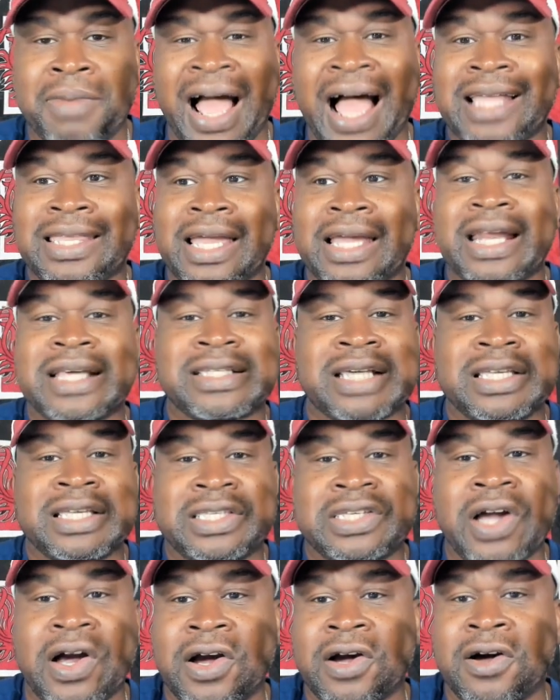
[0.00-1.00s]
I think that's a
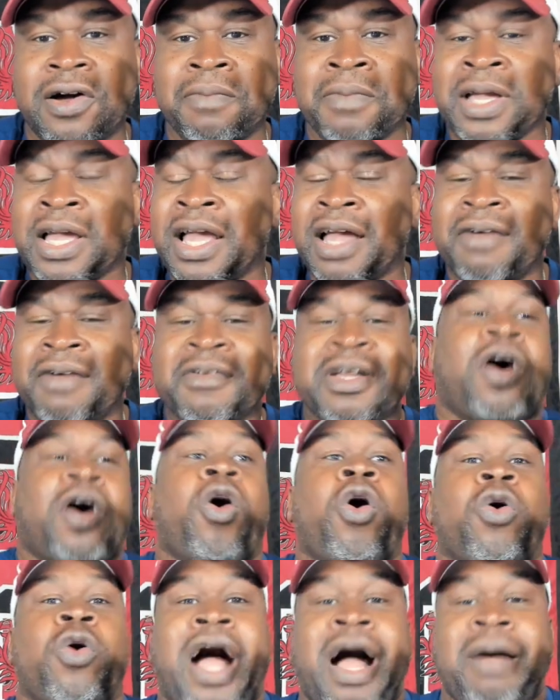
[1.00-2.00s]
dumb,
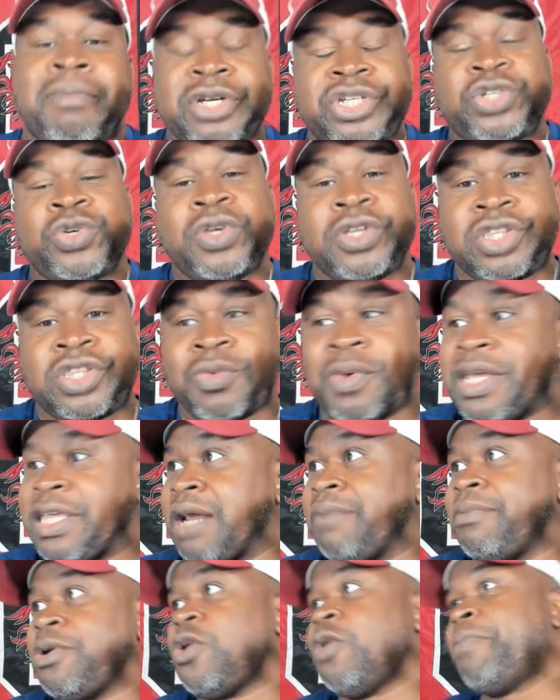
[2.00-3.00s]
oh, I'm going to shoot a three, then
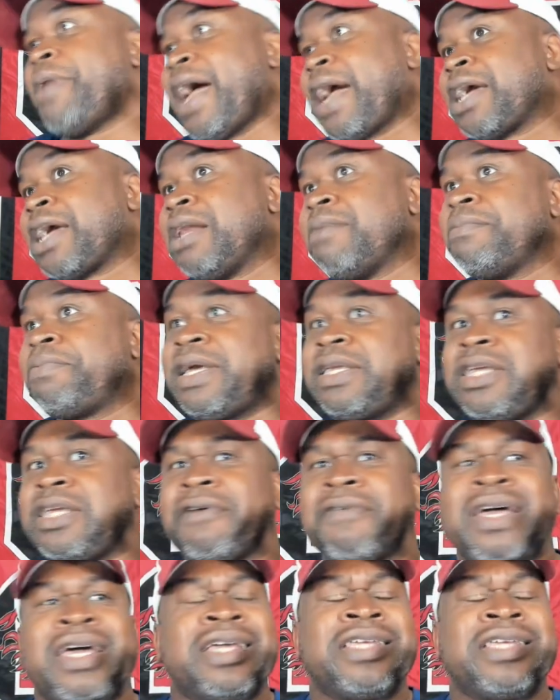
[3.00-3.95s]
I'm going to go back and I'm going to play dip.